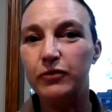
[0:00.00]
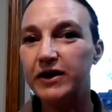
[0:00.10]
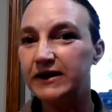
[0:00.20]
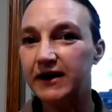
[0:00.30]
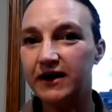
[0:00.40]
We
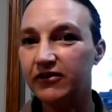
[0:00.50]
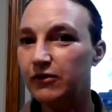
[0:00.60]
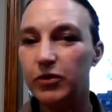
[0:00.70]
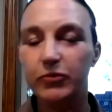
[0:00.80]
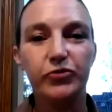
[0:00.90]
collect
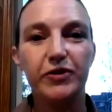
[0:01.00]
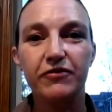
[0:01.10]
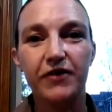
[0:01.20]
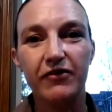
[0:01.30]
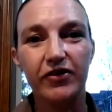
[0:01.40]
somewhere between
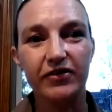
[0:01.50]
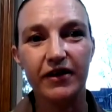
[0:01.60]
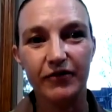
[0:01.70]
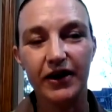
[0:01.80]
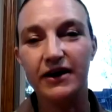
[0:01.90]
five and
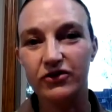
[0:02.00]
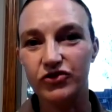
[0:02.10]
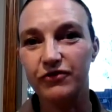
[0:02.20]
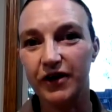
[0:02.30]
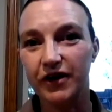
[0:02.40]
seven
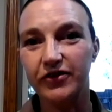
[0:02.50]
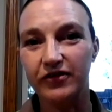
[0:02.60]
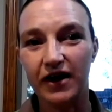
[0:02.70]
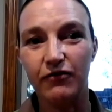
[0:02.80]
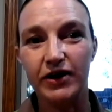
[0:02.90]
hundred fossils
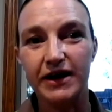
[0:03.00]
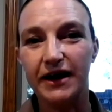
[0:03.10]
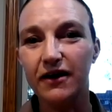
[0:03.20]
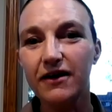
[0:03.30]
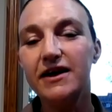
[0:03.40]
every
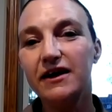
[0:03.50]
year.